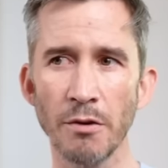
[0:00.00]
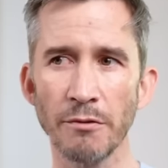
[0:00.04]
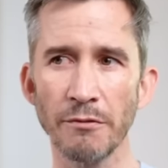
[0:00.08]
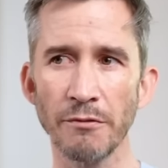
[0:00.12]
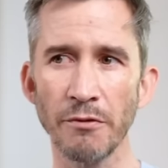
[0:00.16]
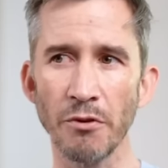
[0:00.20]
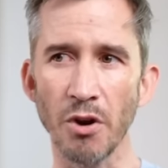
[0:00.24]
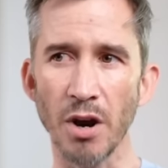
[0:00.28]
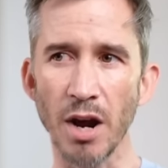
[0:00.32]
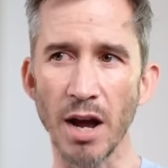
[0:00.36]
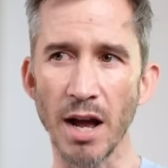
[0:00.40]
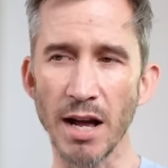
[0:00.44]

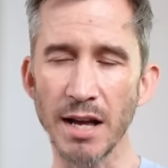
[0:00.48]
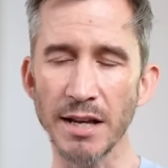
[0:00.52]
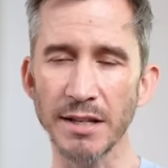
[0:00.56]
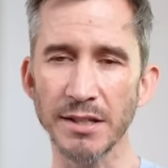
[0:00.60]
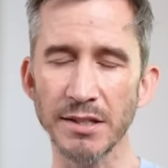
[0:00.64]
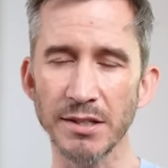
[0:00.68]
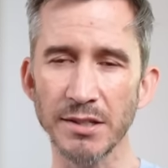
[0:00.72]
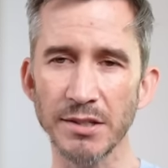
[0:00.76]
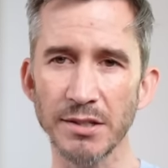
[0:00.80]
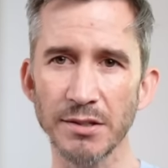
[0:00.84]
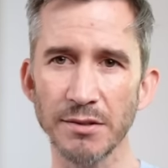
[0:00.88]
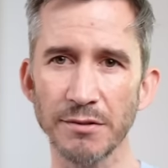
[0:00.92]
For
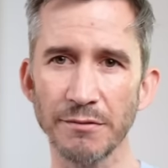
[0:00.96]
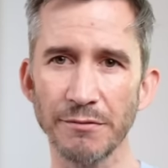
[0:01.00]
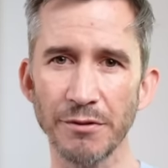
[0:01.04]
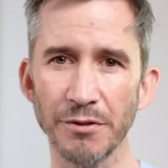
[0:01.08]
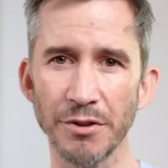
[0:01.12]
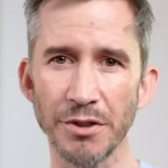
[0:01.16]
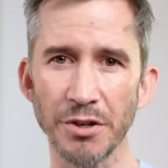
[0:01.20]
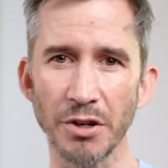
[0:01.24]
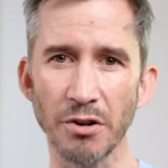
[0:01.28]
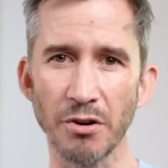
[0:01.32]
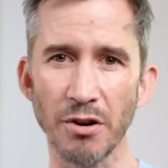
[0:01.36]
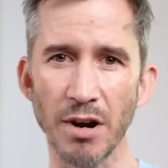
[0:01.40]
us, for
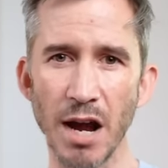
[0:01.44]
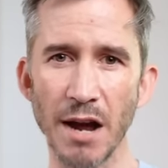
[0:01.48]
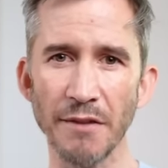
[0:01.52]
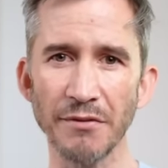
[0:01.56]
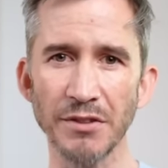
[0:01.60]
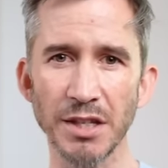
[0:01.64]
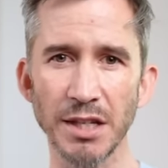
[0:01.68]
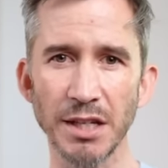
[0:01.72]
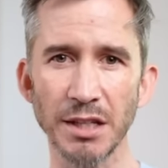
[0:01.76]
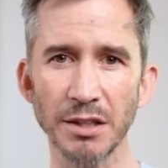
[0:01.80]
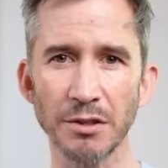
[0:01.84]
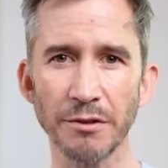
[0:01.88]
the
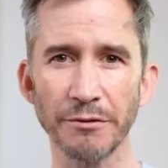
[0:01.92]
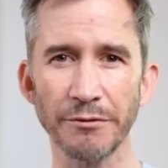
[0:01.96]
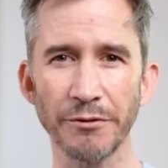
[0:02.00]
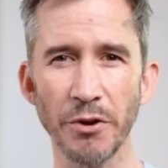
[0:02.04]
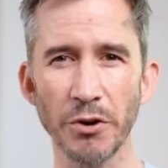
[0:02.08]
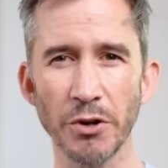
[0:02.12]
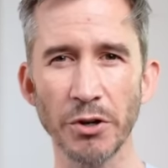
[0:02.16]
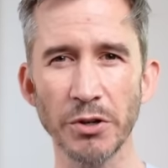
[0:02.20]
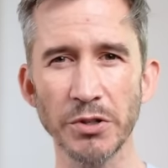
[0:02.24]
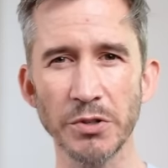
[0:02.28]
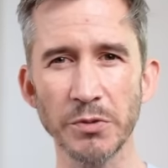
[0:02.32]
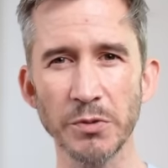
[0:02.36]
crafting, the
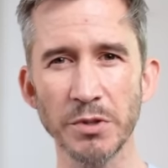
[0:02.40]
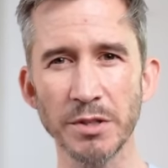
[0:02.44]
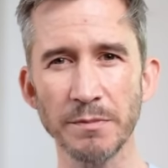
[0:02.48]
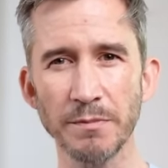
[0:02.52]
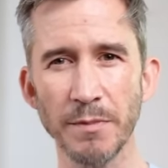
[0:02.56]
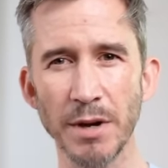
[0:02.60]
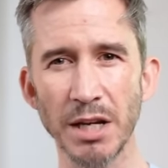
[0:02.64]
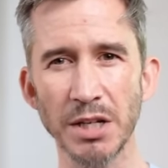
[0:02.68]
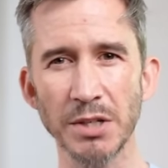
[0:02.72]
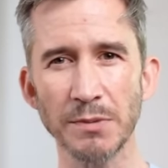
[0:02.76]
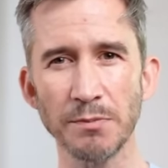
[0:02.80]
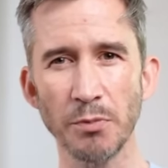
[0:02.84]
focus was
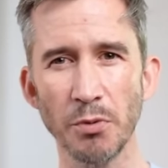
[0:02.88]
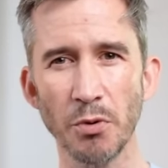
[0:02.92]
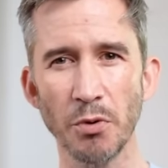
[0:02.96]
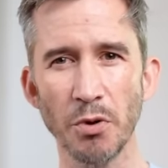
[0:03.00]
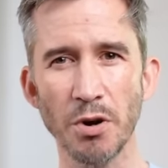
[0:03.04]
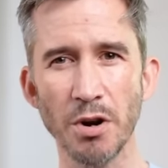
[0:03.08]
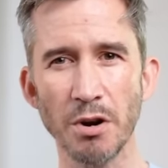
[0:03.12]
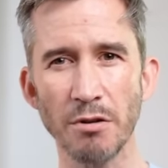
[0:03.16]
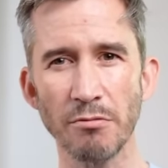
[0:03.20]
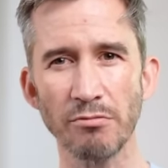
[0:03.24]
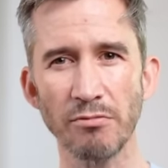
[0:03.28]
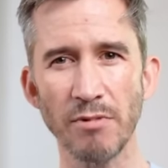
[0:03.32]
much
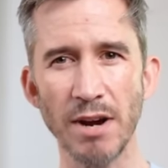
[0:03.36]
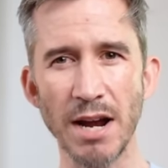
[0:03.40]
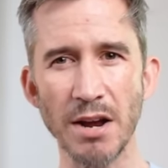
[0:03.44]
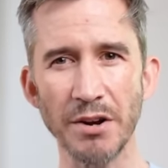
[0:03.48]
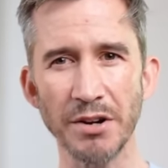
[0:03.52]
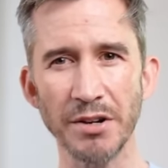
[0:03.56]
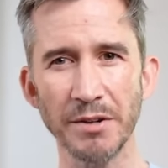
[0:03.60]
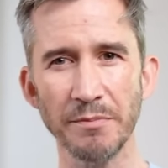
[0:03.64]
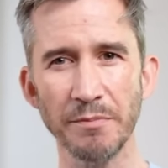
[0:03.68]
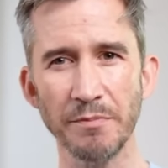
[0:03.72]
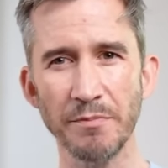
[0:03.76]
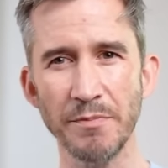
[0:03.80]
more
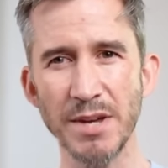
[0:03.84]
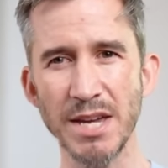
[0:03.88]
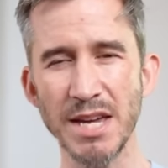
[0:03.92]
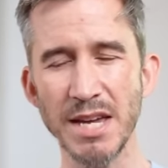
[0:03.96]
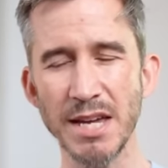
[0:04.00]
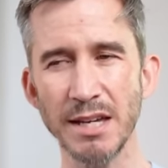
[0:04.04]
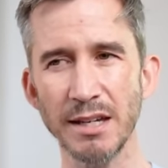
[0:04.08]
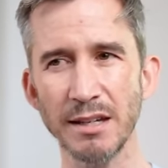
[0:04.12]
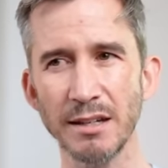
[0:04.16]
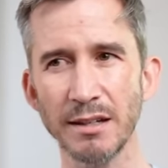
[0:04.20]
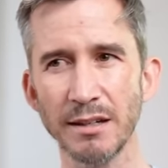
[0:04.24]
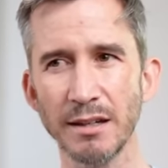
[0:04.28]
around it
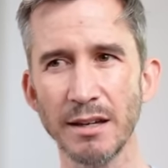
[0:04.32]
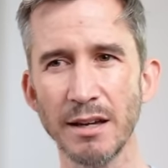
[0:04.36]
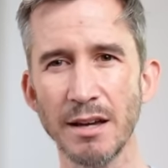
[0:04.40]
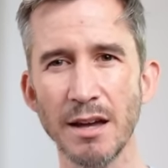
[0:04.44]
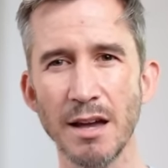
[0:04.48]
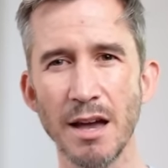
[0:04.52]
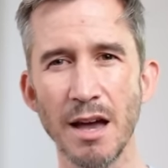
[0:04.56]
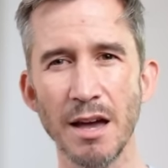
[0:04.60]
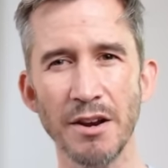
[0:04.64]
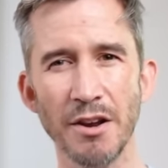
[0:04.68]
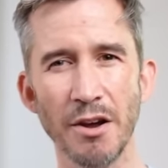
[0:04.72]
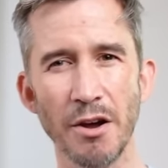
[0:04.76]
being an